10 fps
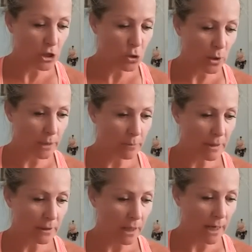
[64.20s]
joining
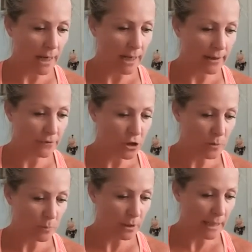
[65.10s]
me live,
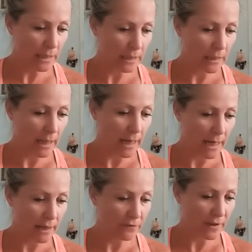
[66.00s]
just put a
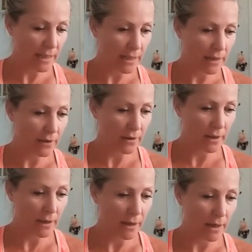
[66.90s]
live in
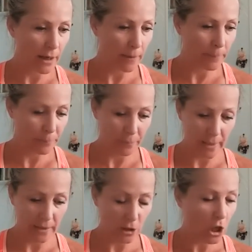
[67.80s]

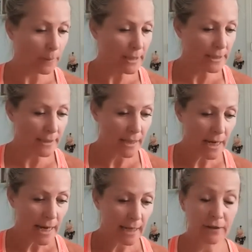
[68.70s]
the comments.
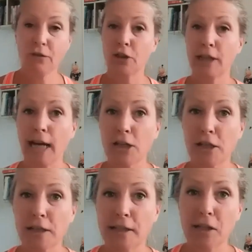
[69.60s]
And if you're
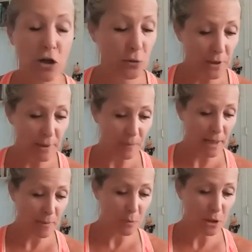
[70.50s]
catching this on a
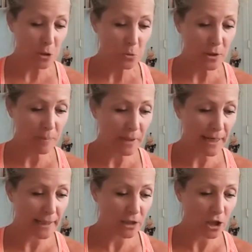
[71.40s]
replay, put a replay
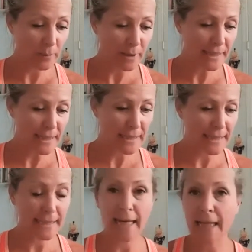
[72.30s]
in the comments and
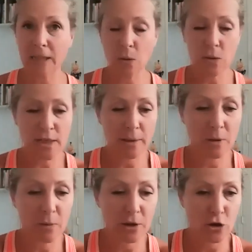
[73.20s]
say hello. Tell me
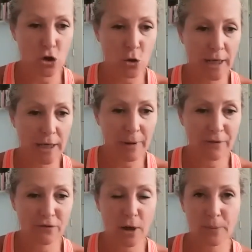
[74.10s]
where you're joining me
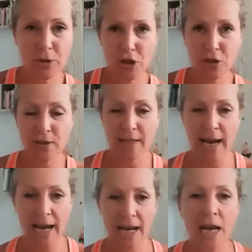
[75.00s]
from
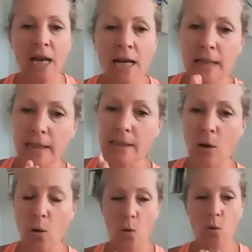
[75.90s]
today.
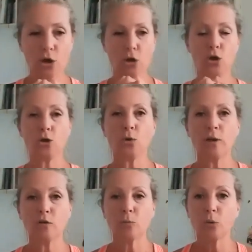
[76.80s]
So you
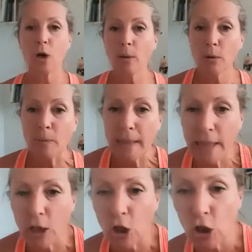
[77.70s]
have probably
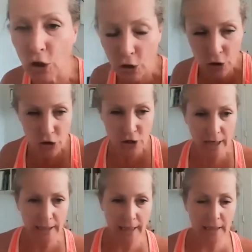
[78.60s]
heard,
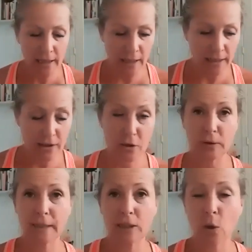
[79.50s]
and I
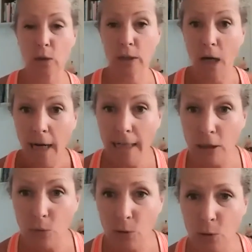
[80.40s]
certainly know that
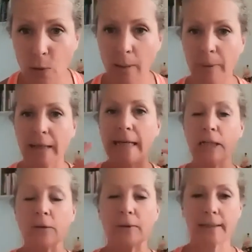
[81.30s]
I grew up
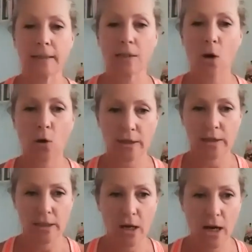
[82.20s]
hearing this all the
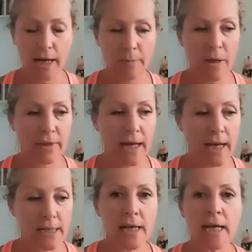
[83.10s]
time,
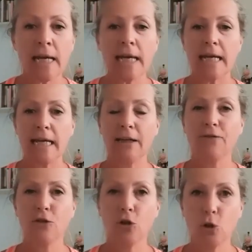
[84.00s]
that
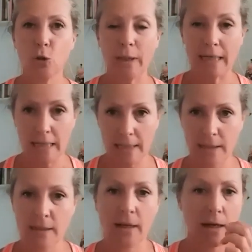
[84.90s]
if you eat,